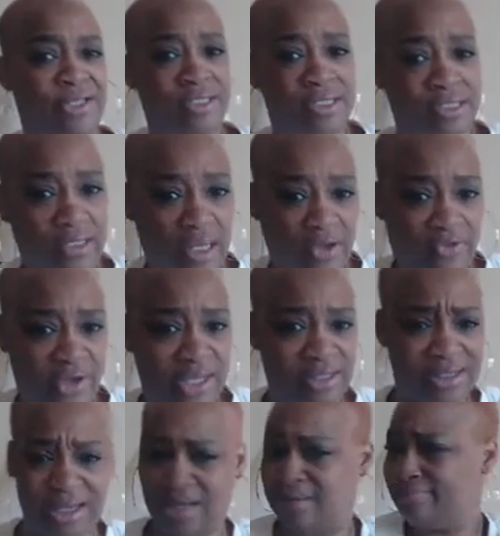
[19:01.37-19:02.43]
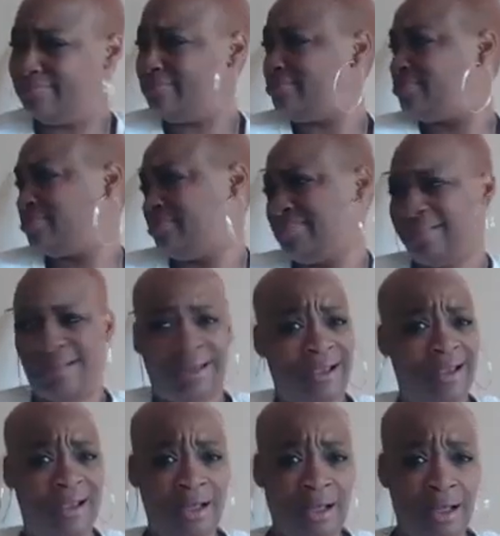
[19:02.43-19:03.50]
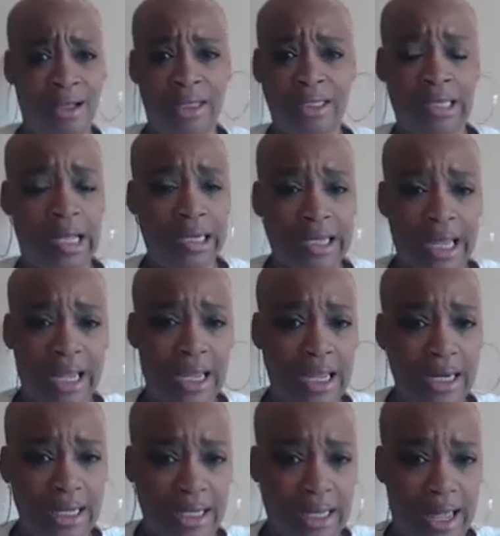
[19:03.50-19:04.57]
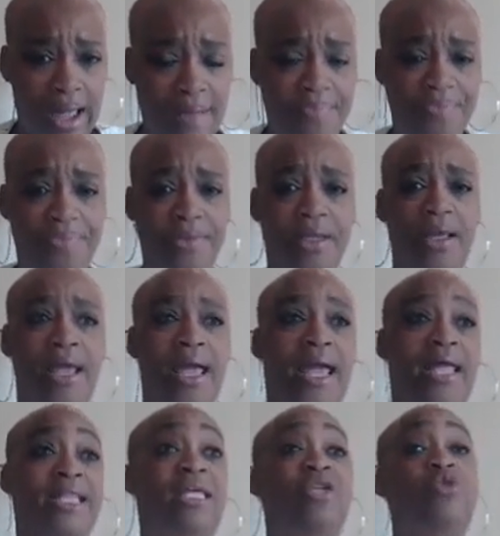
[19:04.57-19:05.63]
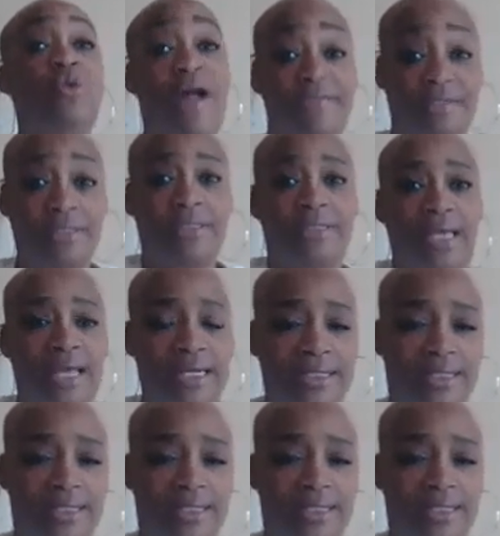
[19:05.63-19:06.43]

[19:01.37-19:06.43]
this stink face like, y'all not handicapped. And then you have to say to